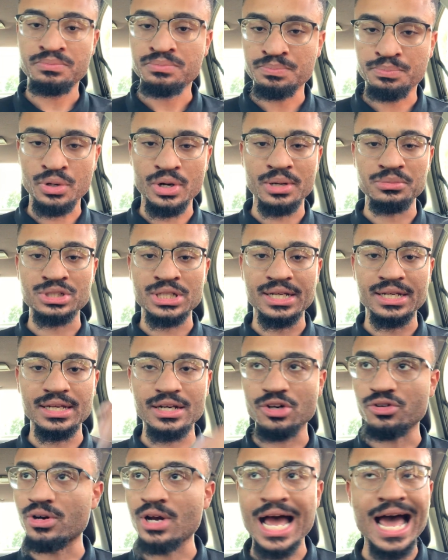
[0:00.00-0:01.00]
Point I'm trying to get
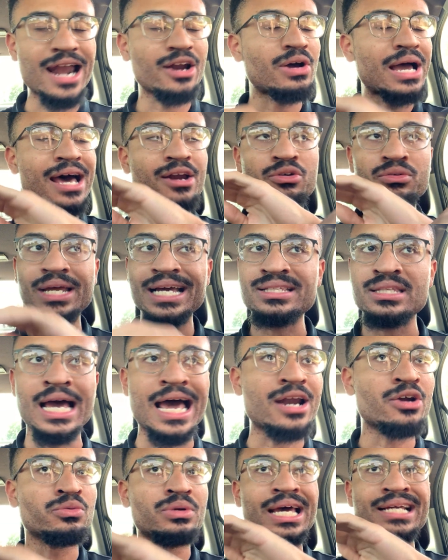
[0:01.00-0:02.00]
over. I don't
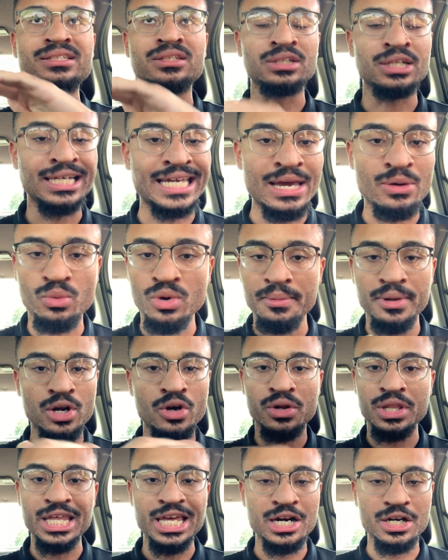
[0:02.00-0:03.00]
like to look at women
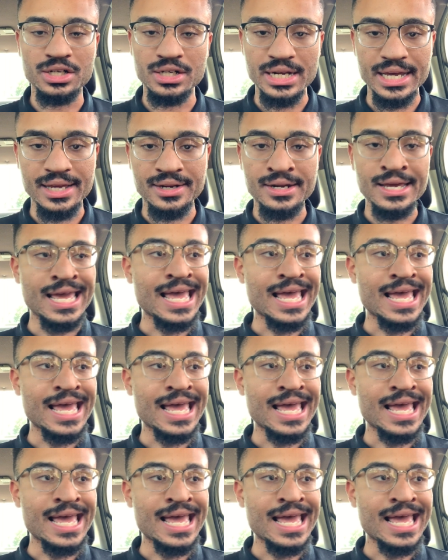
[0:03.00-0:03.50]
on the internet.